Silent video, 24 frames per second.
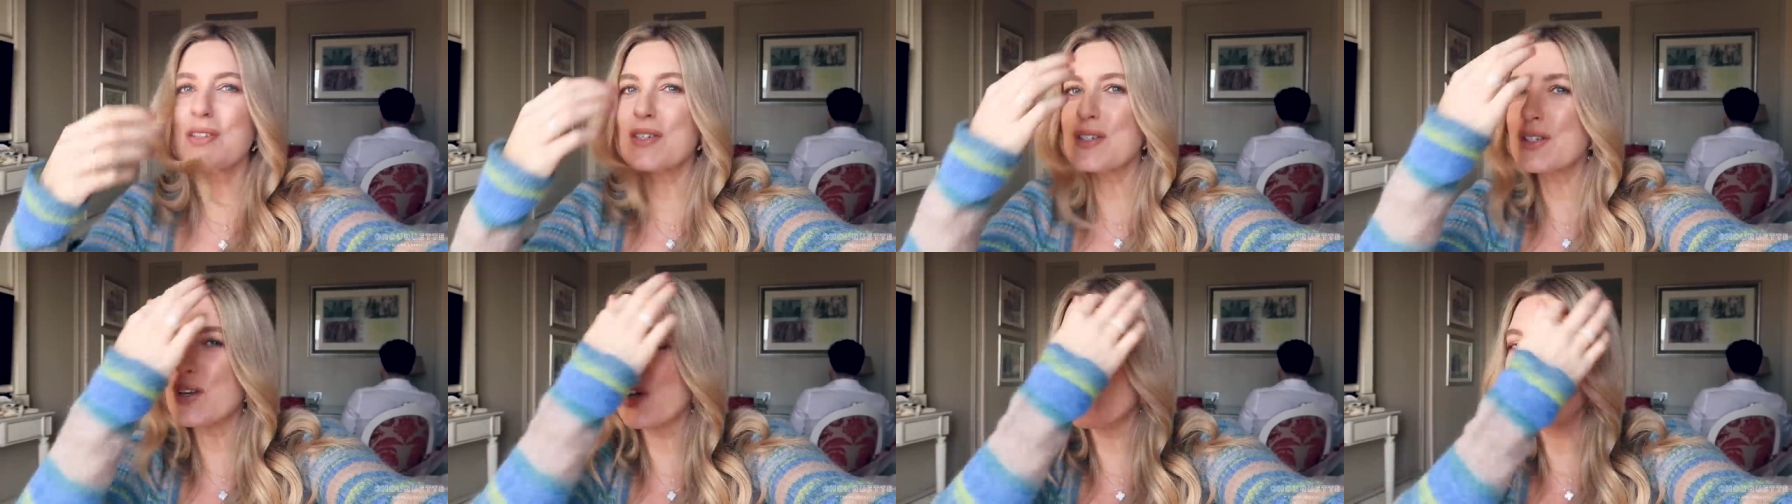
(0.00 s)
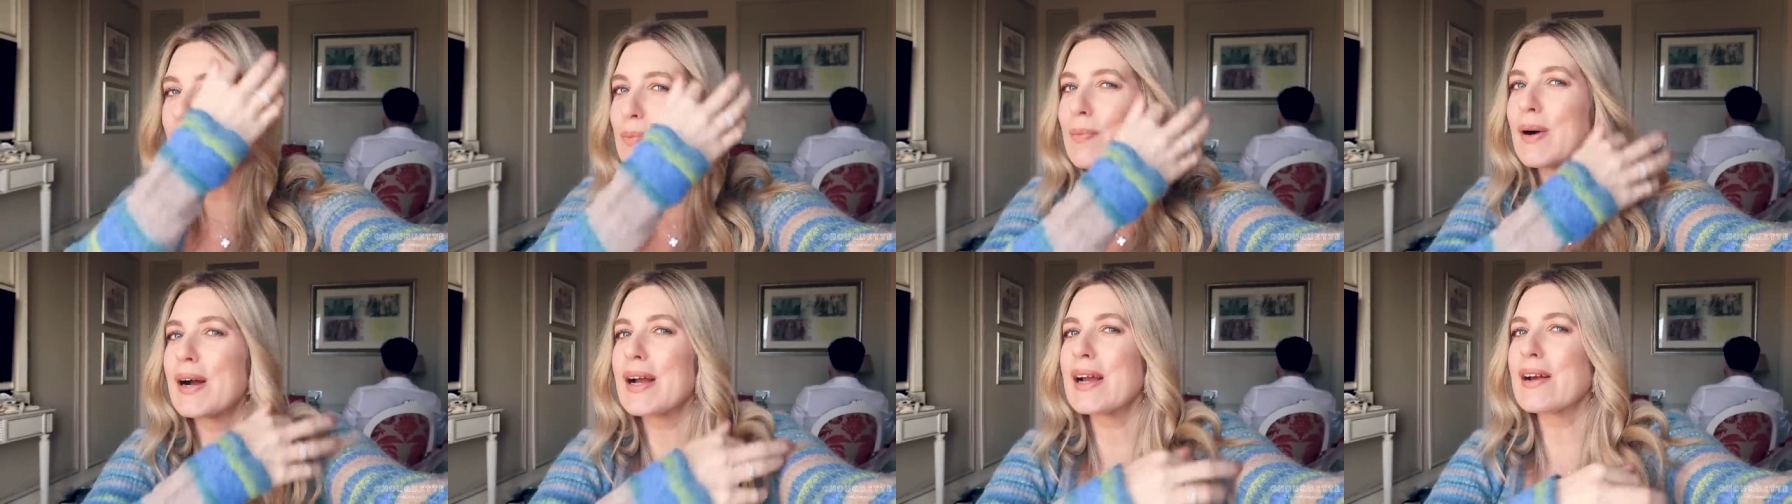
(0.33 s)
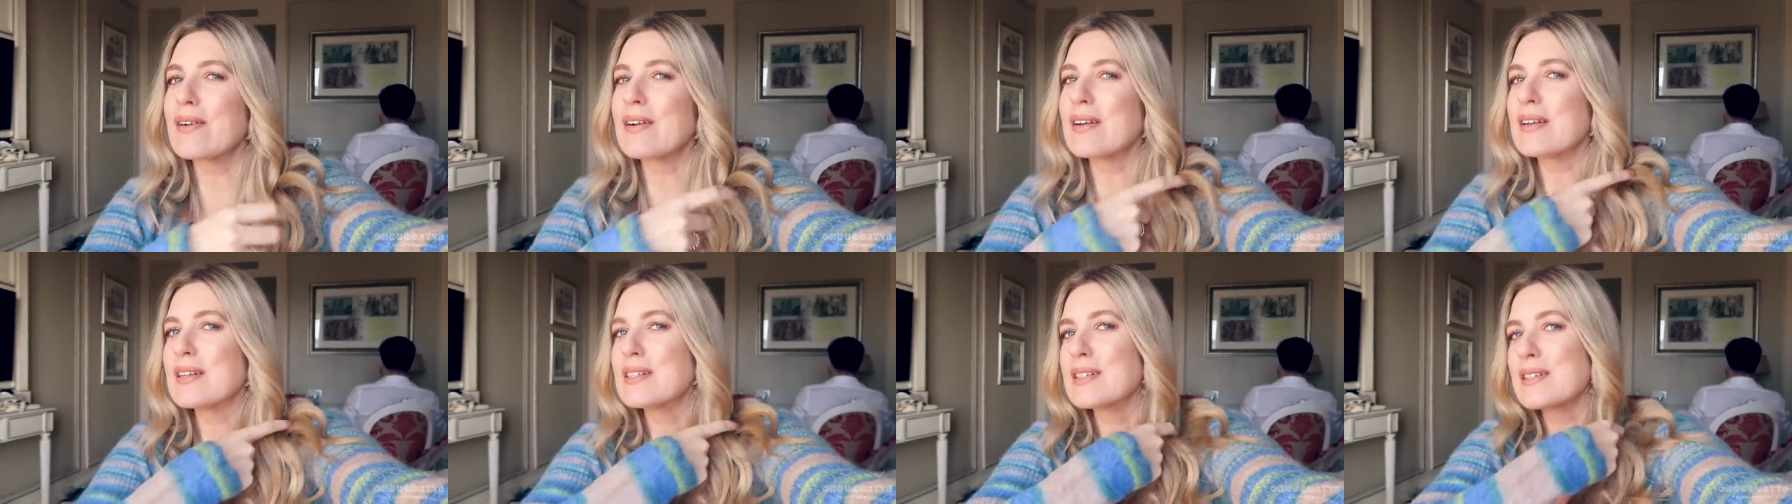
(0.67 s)
just curled my
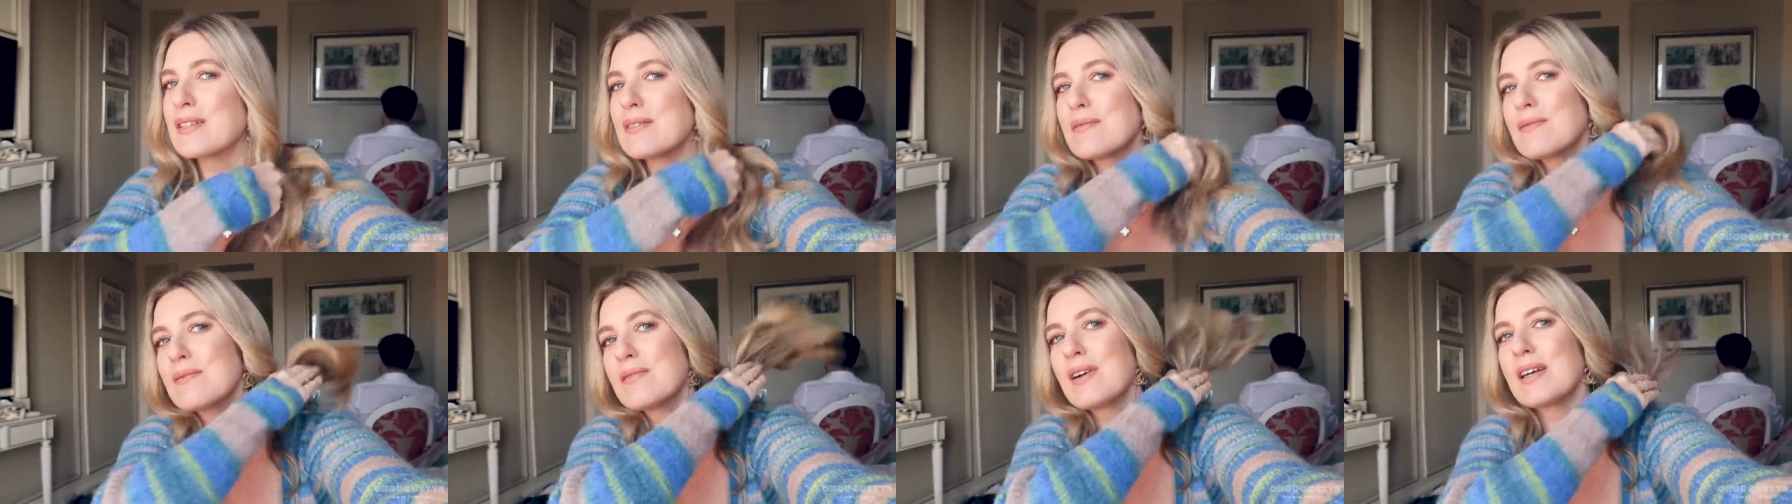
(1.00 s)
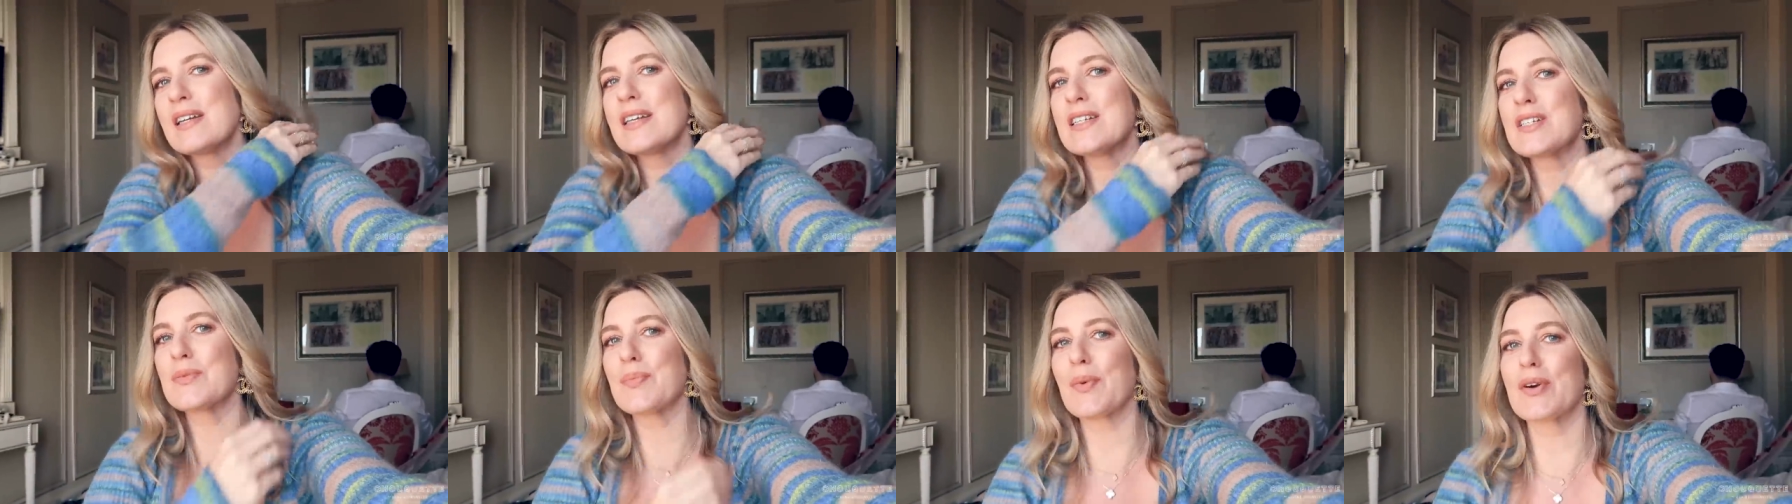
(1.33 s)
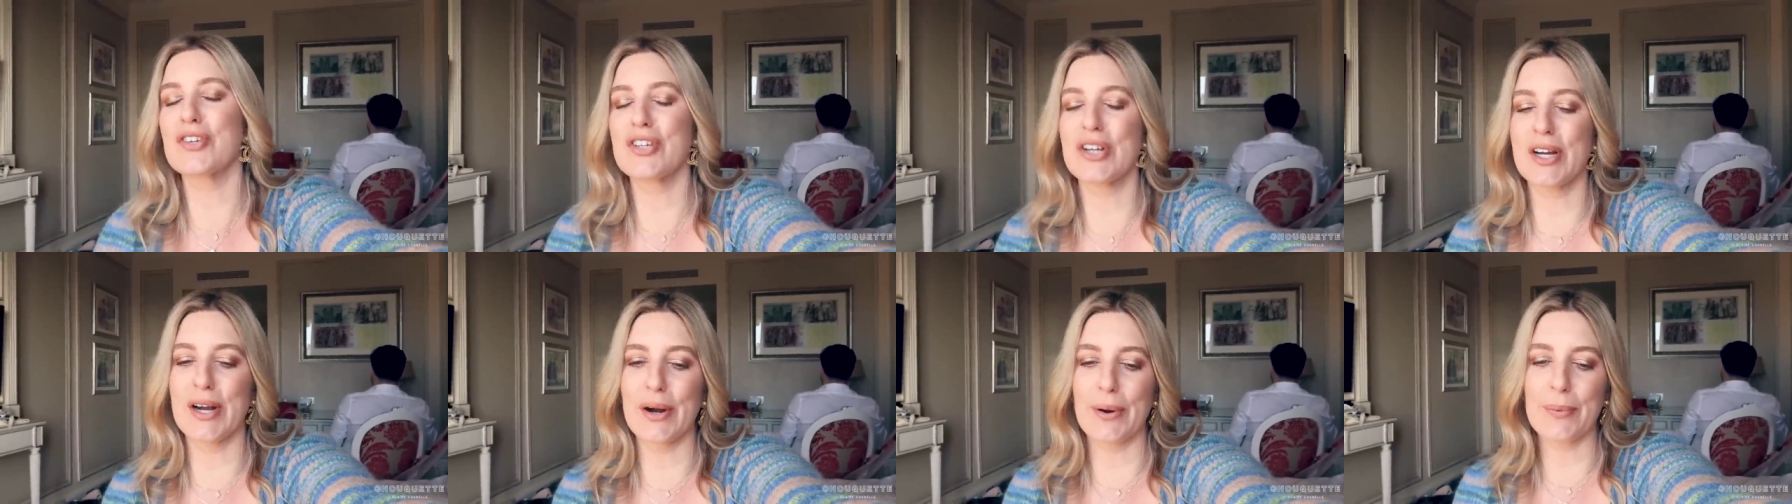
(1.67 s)
hair and I need to
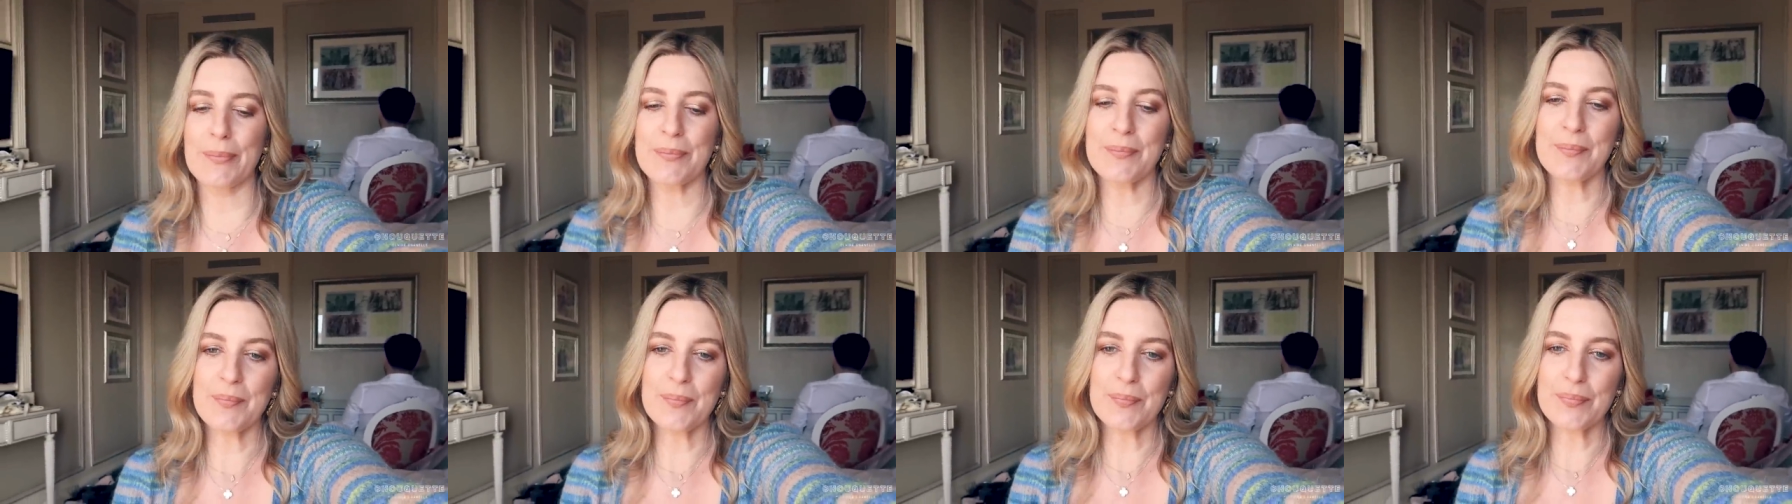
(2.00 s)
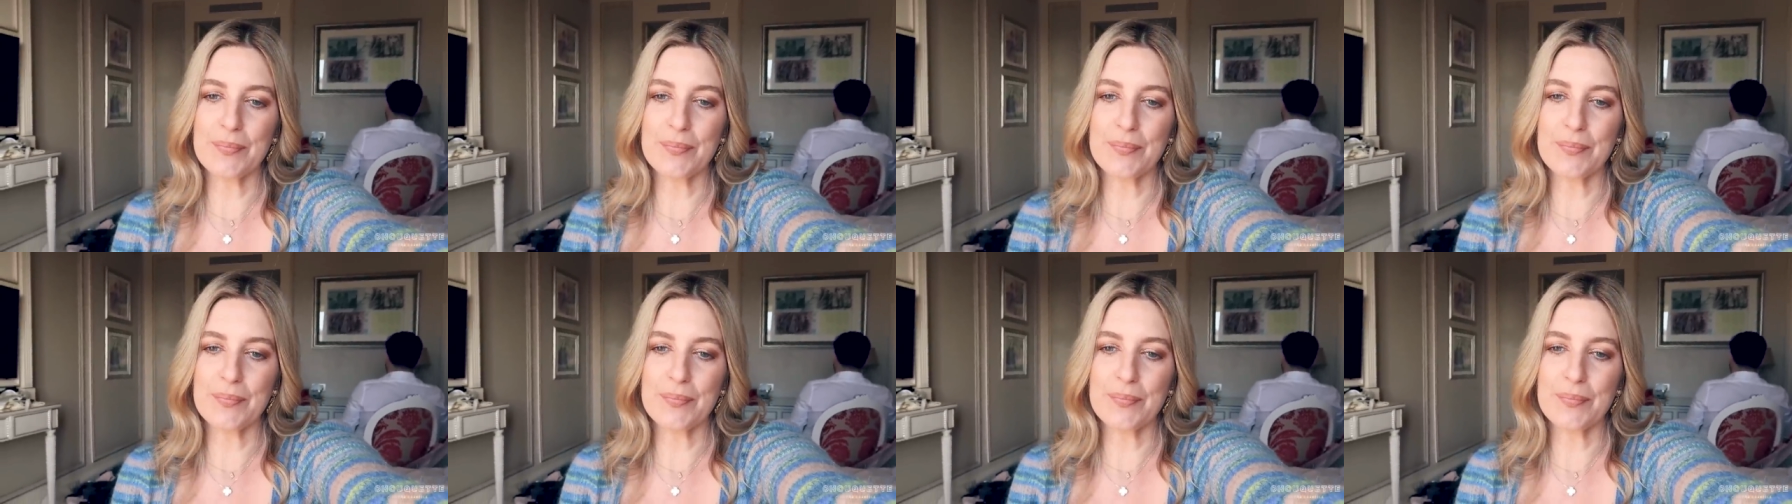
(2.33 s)
brush it out.